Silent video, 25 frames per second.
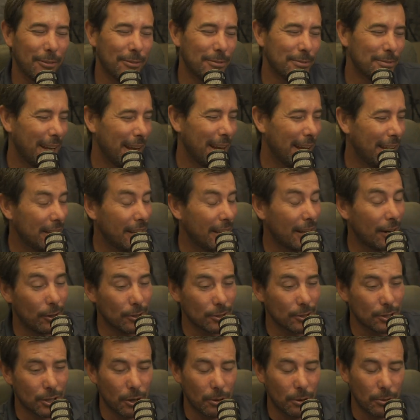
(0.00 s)
And then
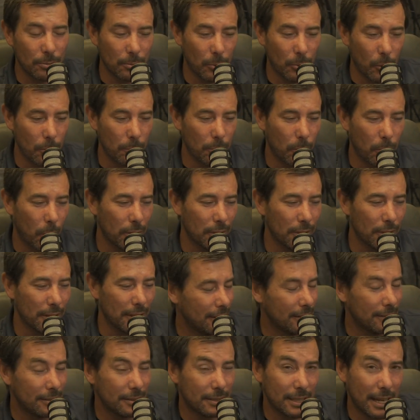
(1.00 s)
also, more
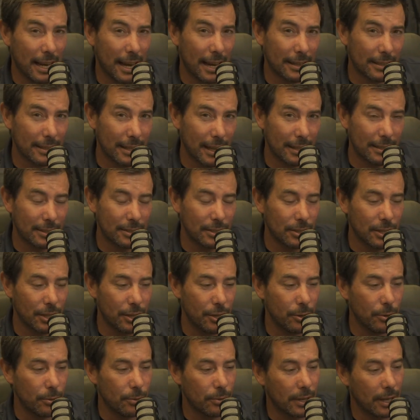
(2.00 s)
importantly, Zach, thanks to
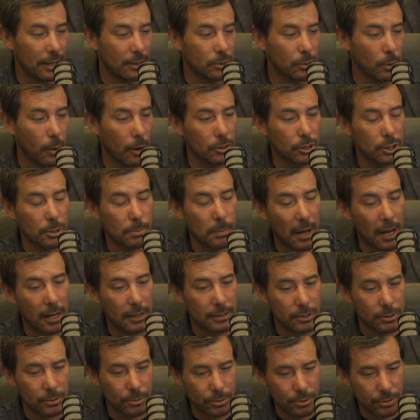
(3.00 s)
you. Thanks to our
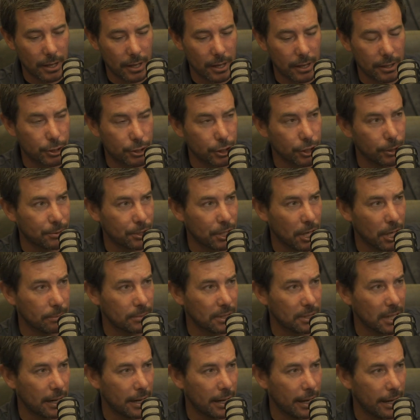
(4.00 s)
sponsors,
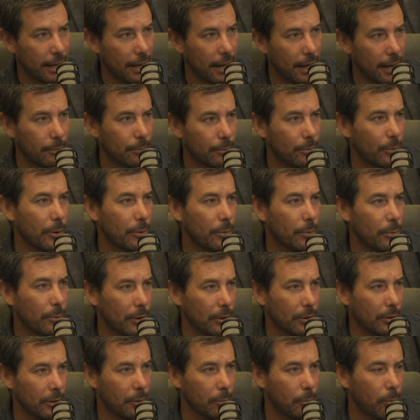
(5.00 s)
ShipShape.ai. We
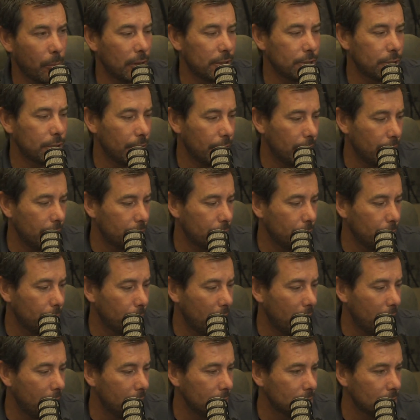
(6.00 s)
really appreciate you
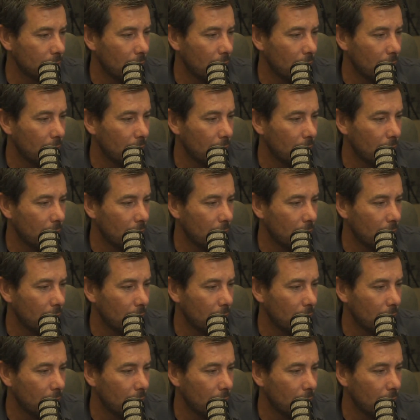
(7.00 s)
guys.